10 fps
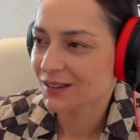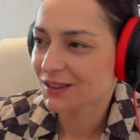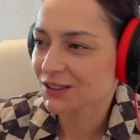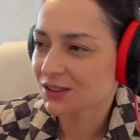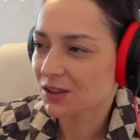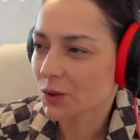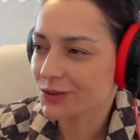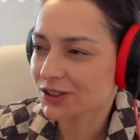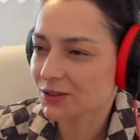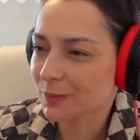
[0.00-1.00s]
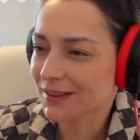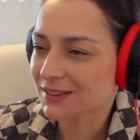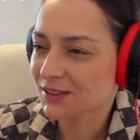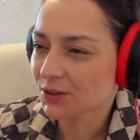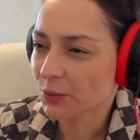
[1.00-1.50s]
it's lost.
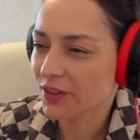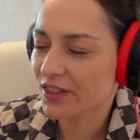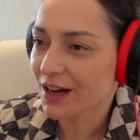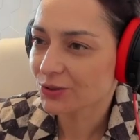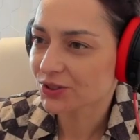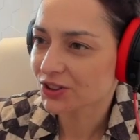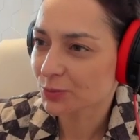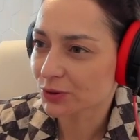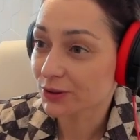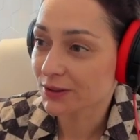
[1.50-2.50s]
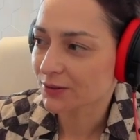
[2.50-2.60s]
But even without this pawn,